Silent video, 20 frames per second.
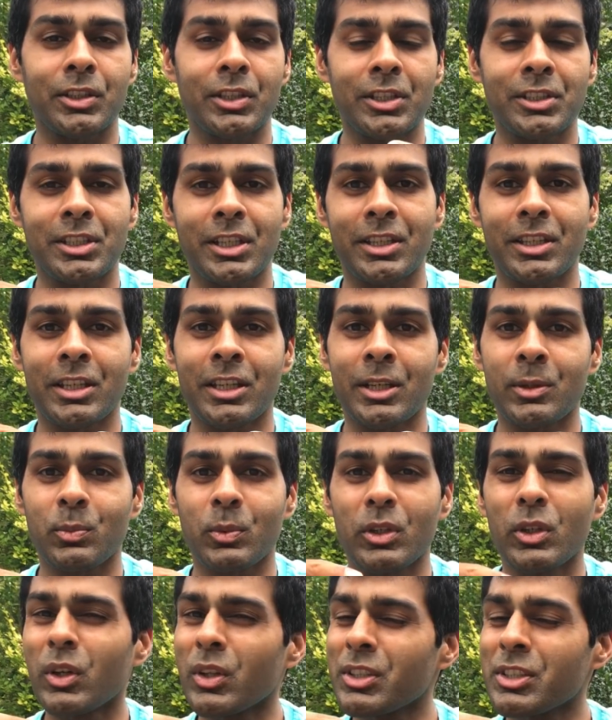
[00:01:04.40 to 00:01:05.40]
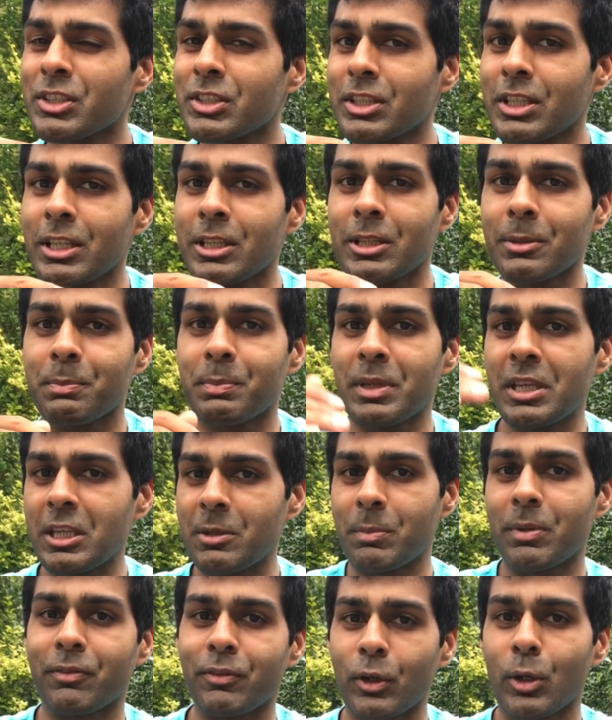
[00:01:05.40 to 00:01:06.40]
and things like that, we're not seeing the
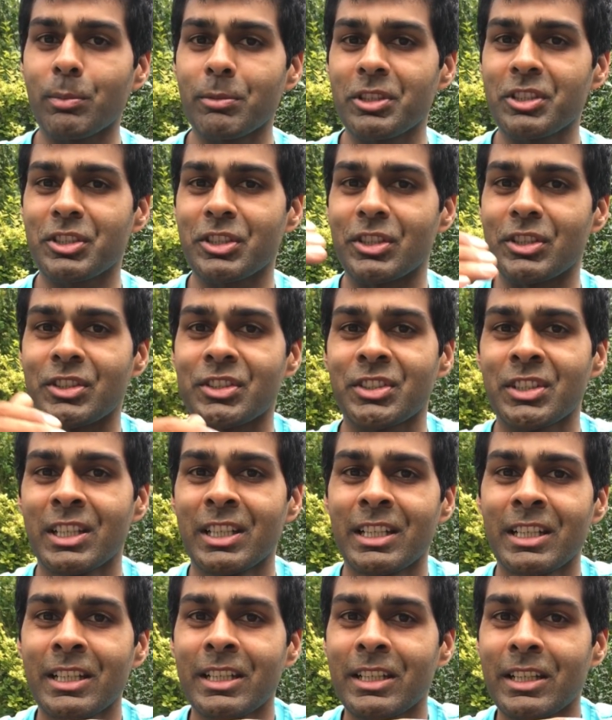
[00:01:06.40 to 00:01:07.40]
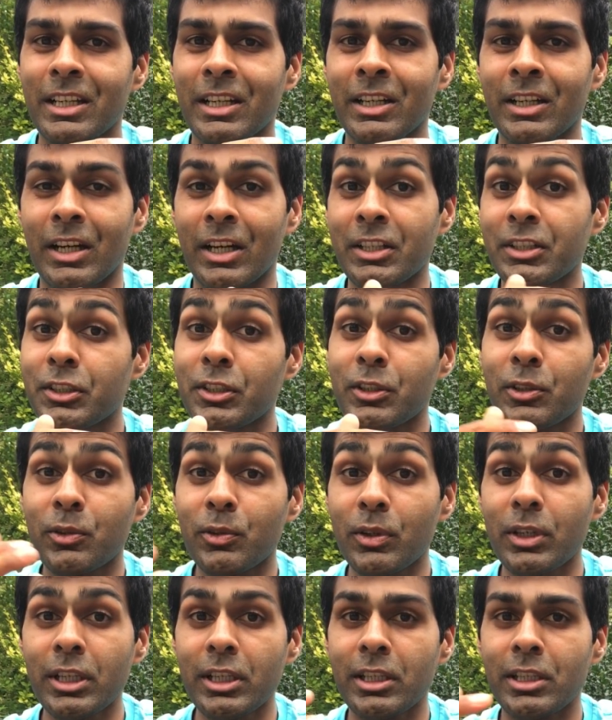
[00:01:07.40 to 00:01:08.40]
peak performances until
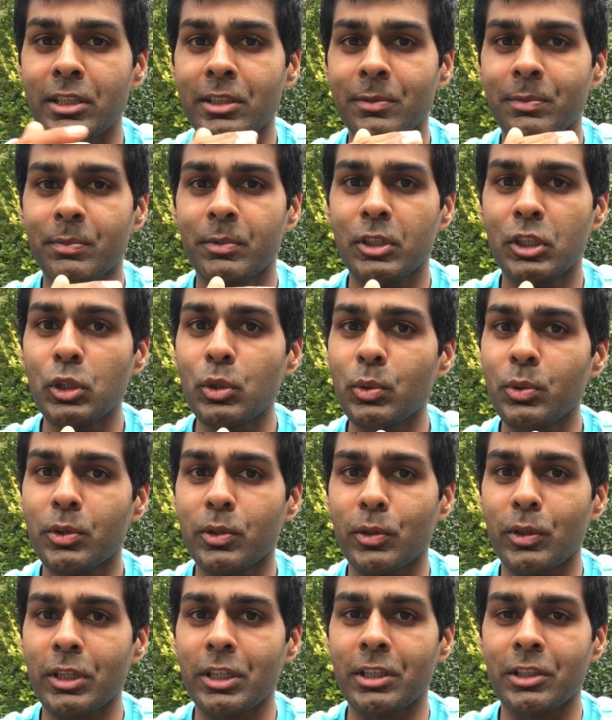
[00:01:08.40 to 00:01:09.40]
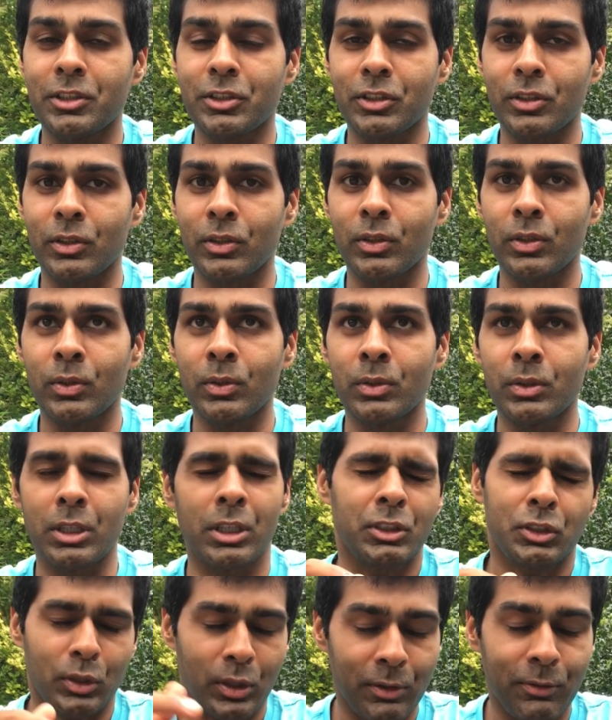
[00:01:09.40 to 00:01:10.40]
really Q3,
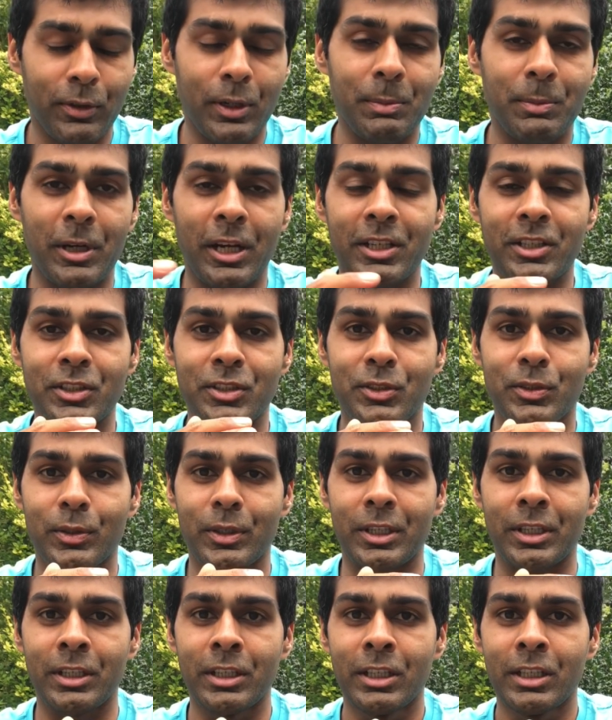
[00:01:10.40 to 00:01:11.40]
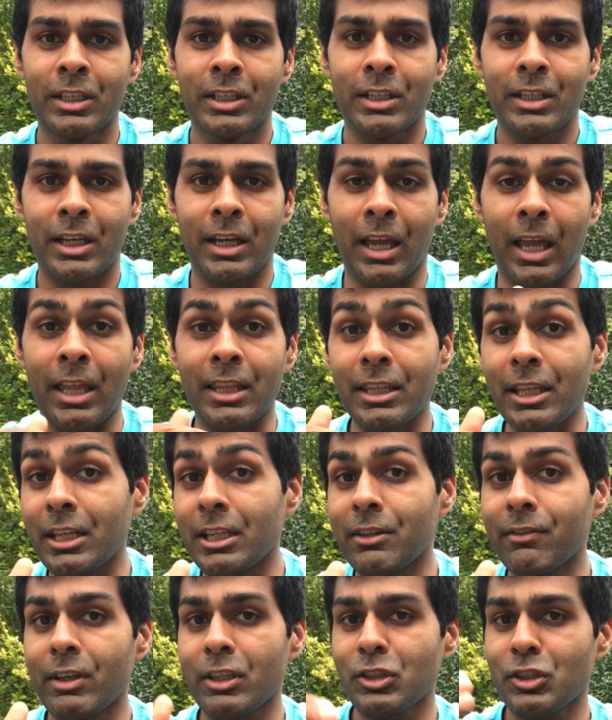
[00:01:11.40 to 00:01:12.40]
so sorry, free practice 3, and
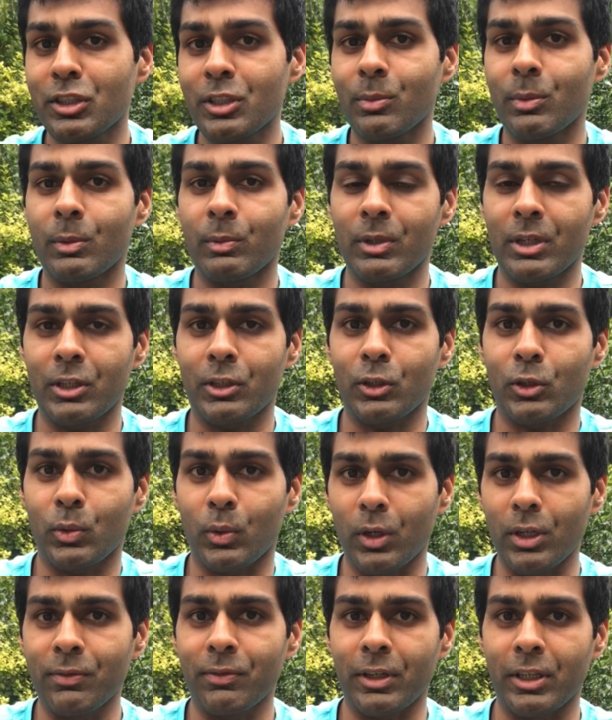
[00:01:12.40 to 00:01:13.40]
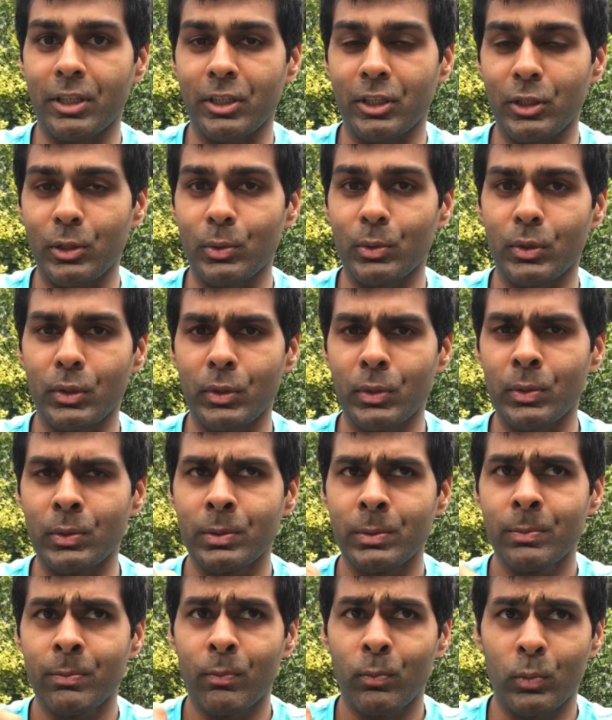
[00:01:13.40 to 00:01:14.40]
then eventually when we get to qualifying Q2,
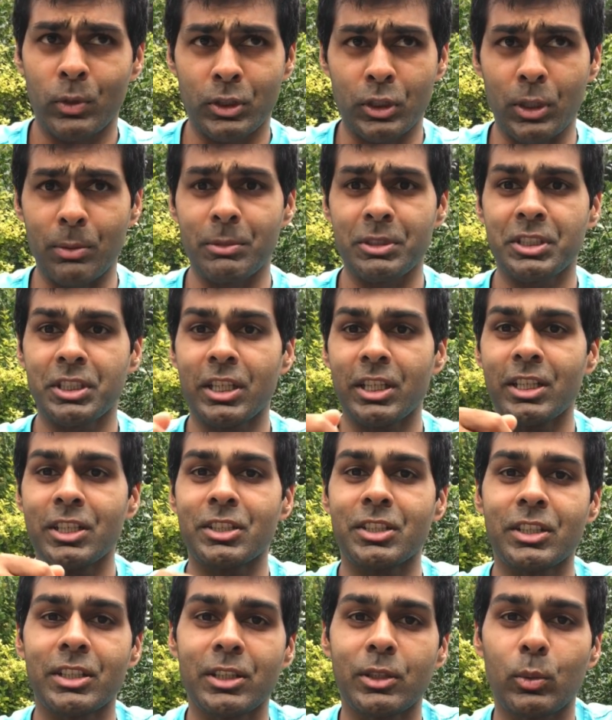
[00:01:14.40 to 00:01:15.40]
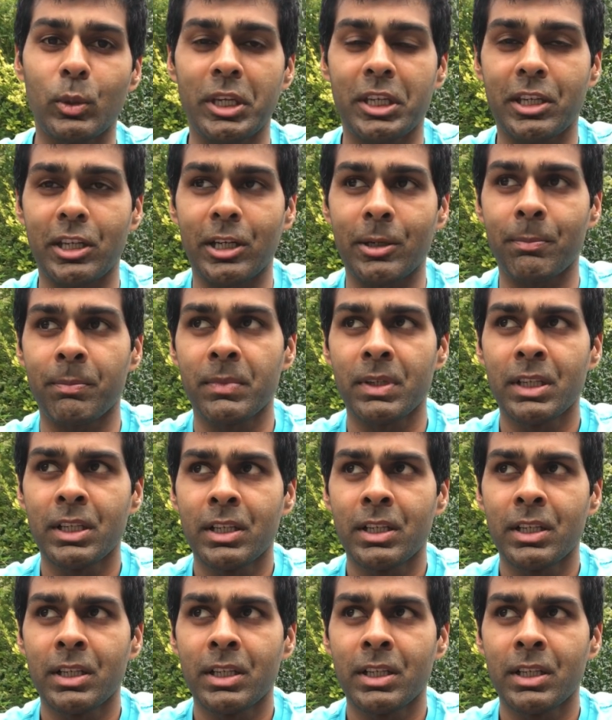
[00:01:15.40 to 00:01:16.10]
we saw Mercedes turn the wick up